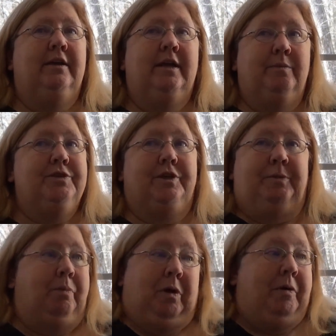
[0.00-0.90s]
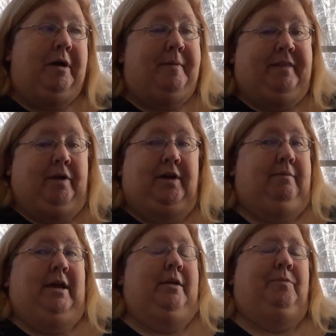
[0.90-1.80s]
it was a good program. I thought
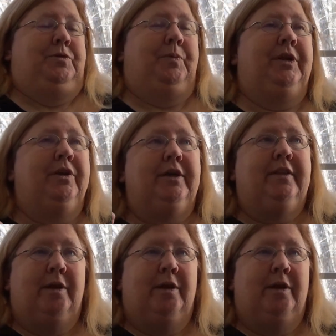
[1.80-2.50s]
IM was pretty good.